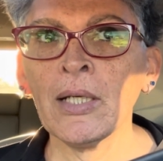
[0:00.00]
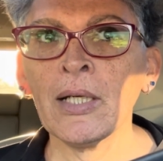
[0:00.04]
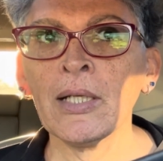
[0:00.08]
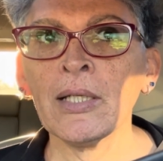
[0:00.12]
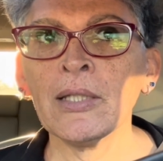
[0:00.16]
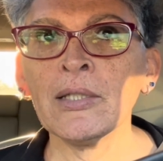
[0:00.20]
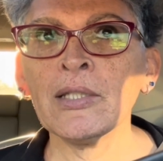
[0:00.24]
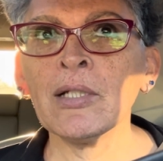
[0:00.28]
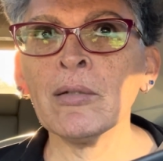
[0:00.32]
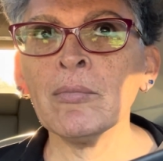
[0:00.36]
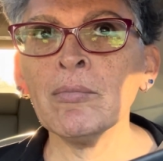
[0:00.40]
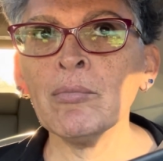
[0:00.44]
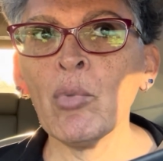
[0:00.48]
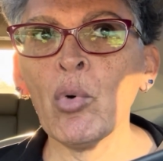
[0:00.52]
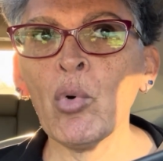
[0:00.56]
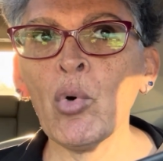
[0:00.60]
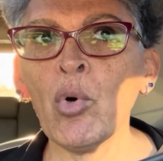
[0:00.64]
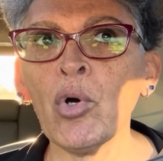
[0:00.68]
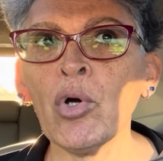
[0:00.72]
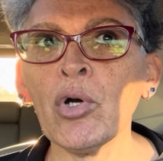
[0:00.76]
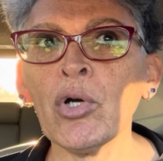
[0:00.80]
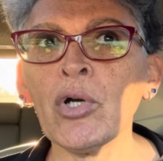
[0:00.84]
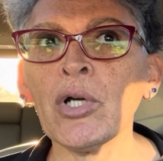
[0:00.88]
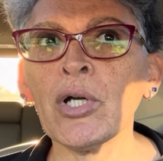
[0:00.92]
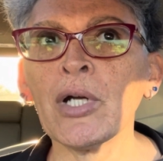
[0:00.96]
The
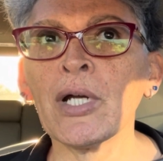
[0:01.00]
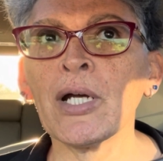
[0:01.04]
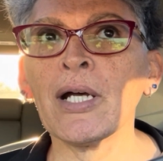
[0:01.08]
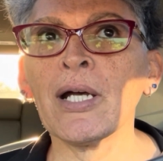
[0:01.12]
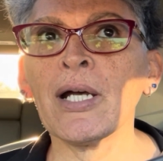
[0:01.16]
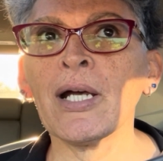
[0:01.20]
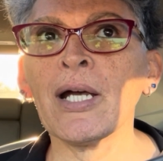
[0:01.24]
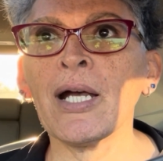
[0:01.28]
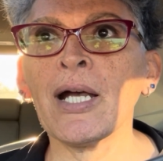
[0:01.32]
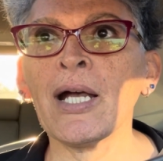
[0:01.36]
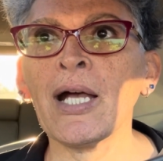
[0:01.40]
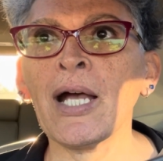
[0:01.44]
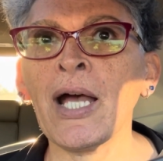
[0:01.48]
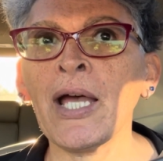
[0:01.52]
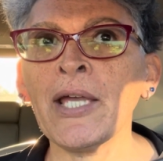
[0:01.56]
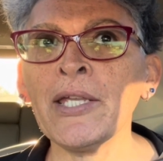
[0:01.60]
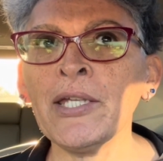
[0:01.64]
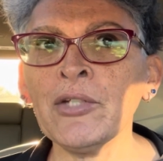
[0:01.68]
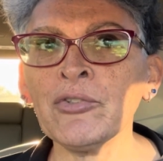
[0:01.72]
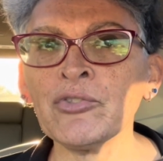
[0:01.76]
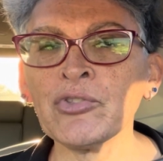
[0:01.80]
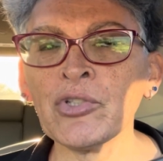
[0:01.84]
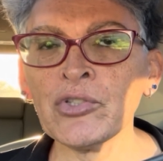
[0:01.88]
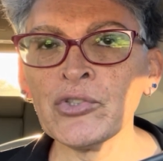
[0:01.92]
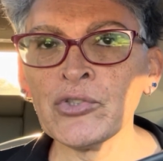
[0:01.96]
more I
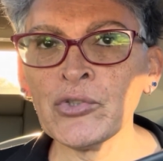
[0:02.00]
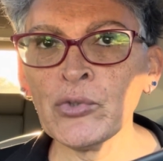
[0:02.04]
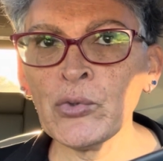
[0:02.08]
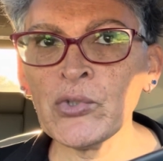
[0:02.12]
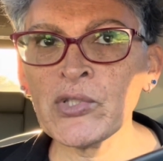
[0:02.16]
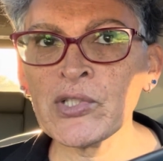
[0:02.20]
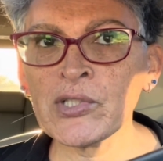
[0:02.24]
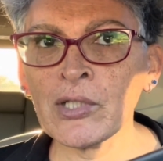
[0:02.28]
introduce